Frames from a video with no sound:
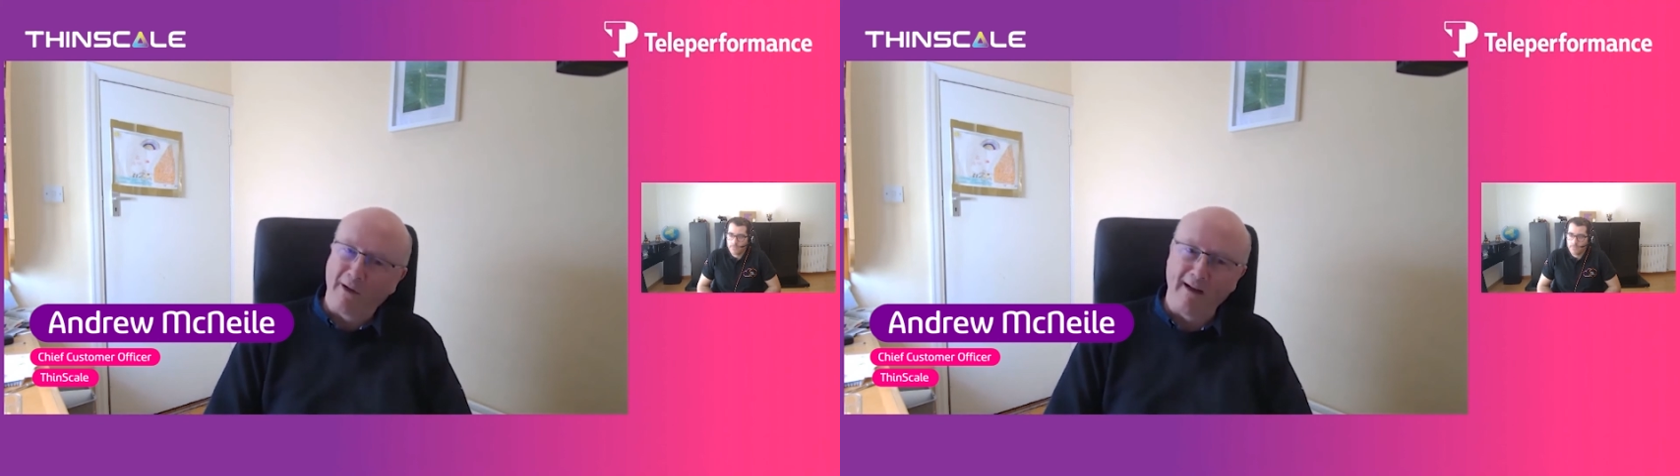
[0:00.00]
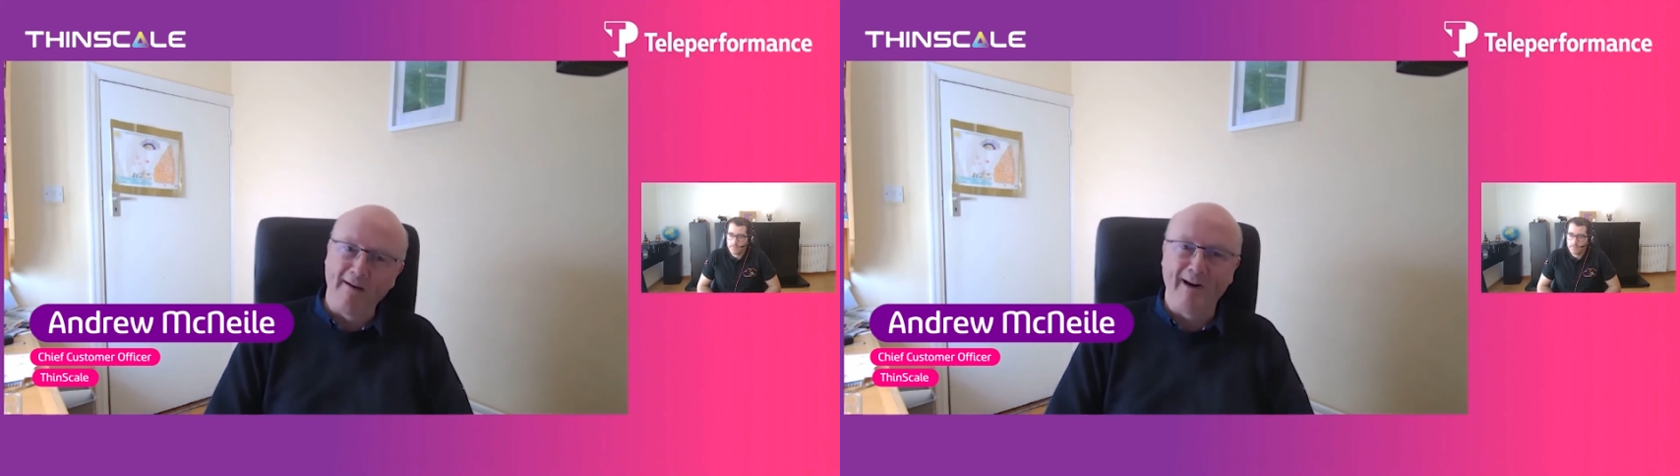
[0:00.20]

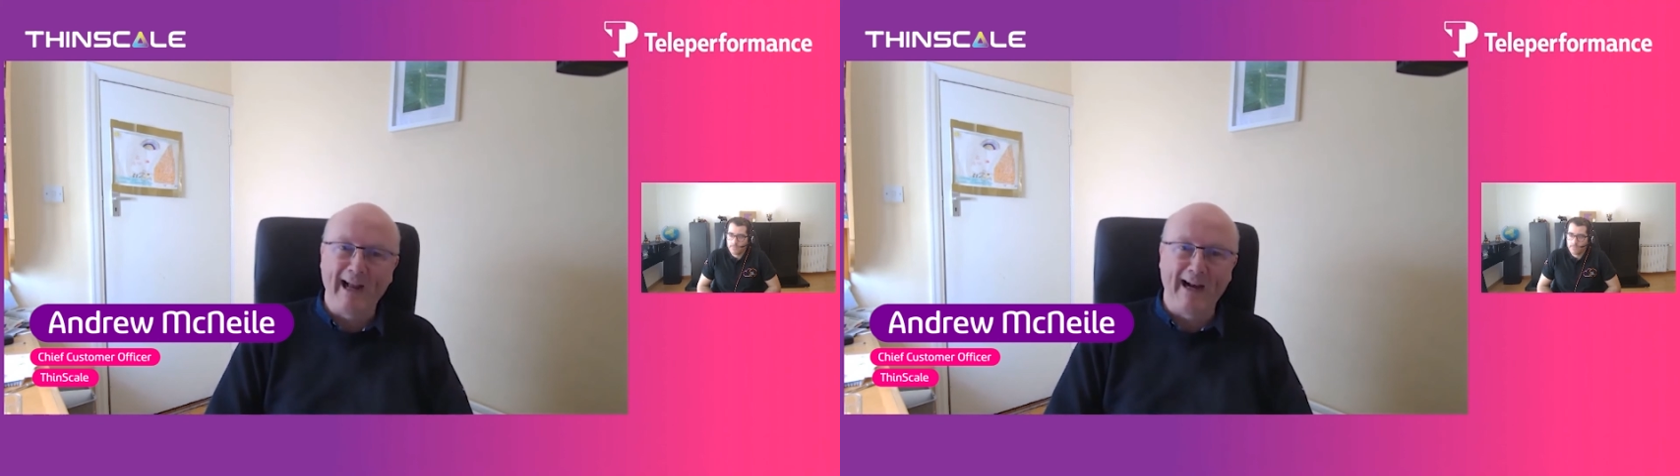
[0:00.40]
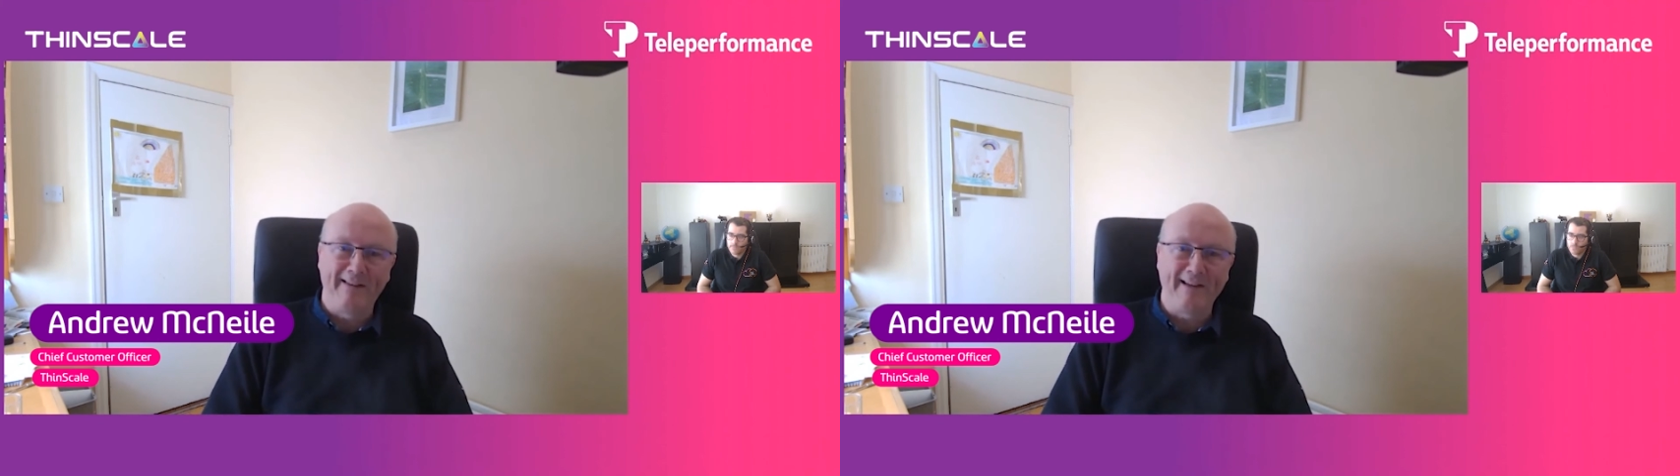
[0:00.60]
but in
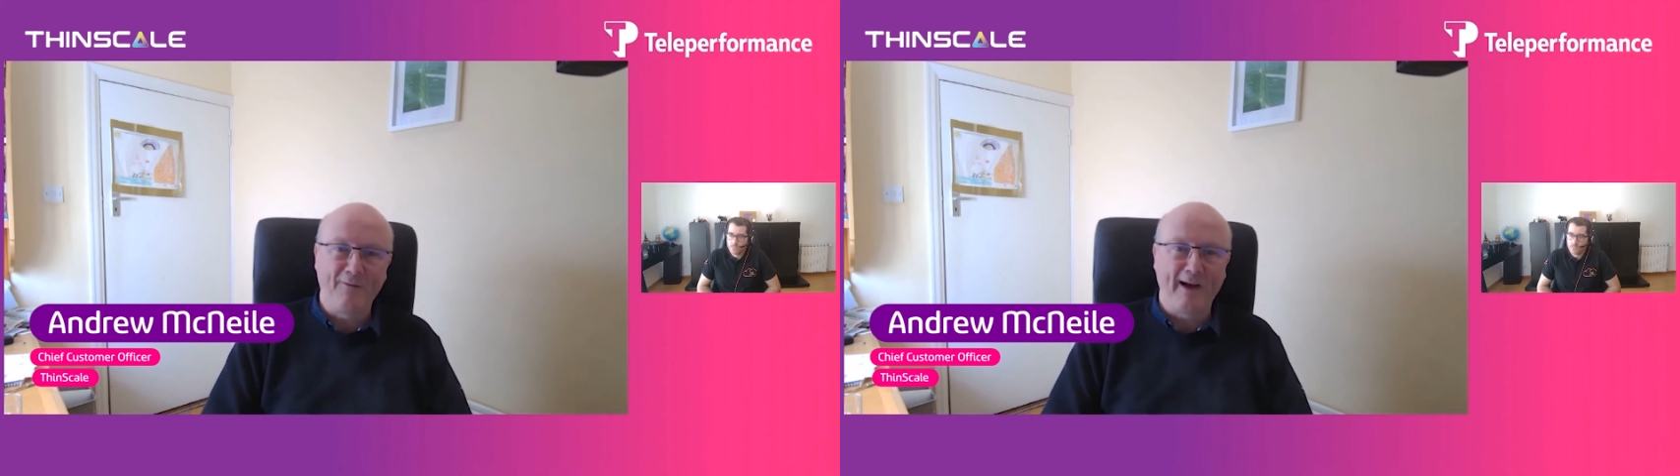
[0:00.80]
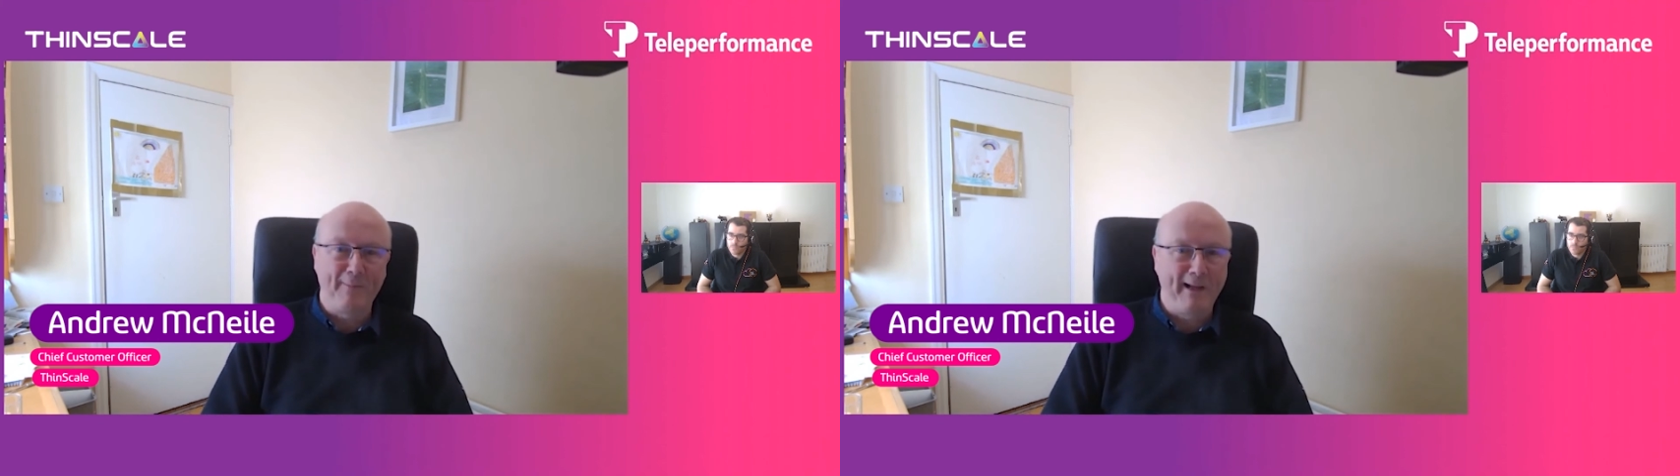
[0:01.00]

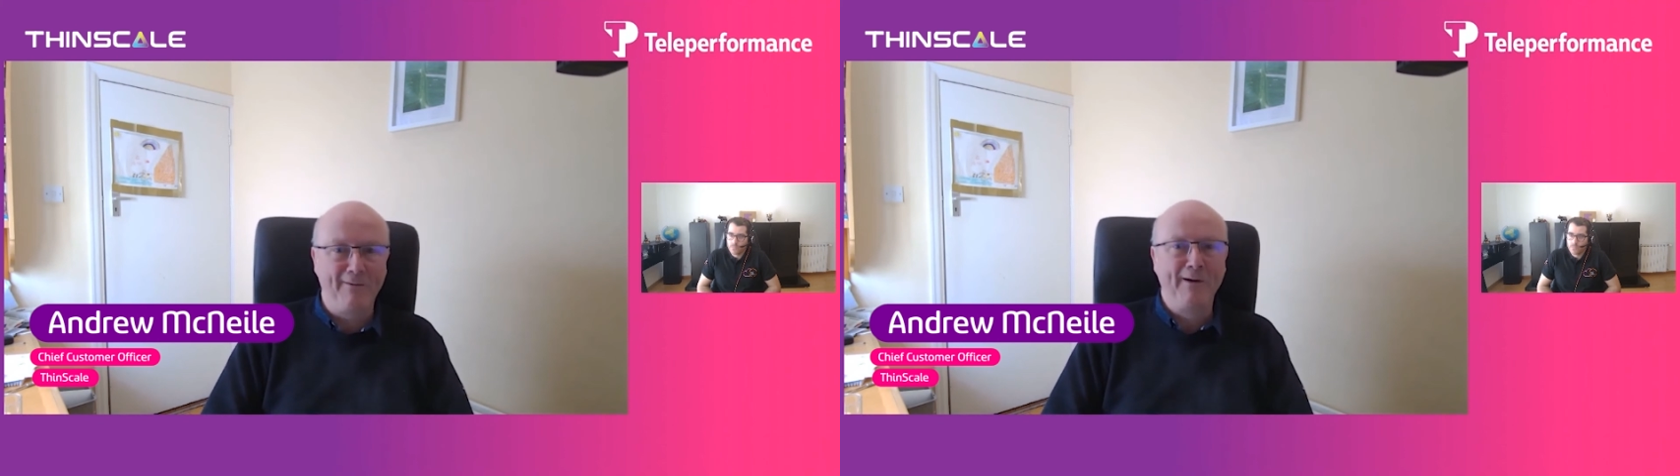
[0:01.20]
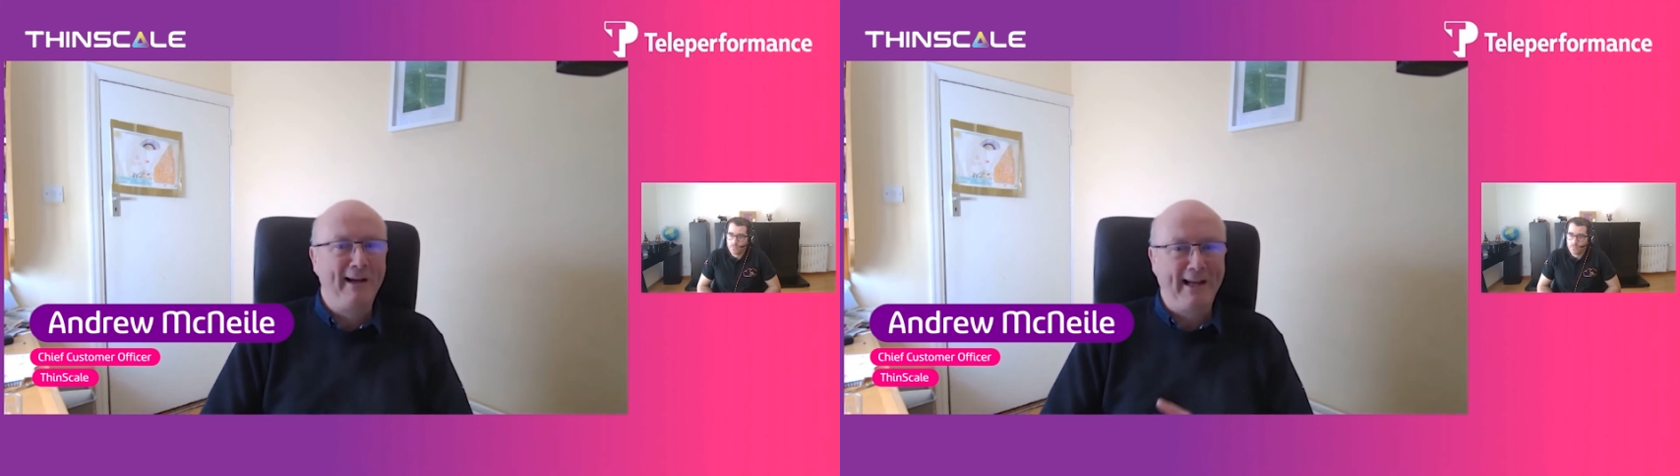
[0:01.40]
reality,
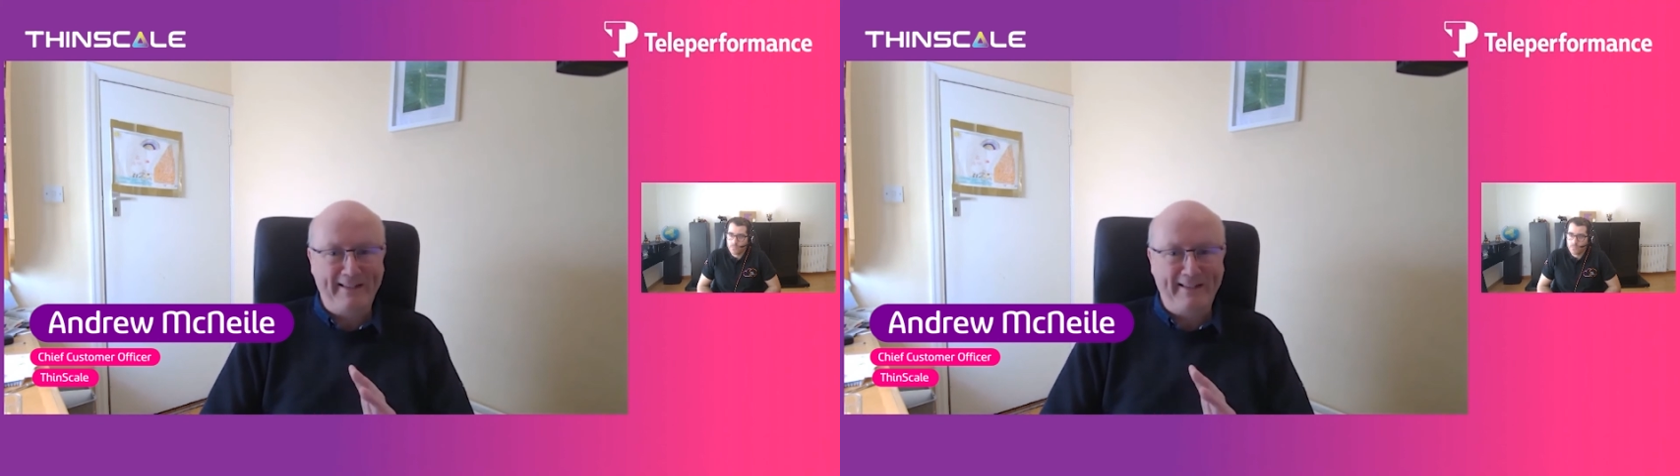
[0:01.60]
Fabio,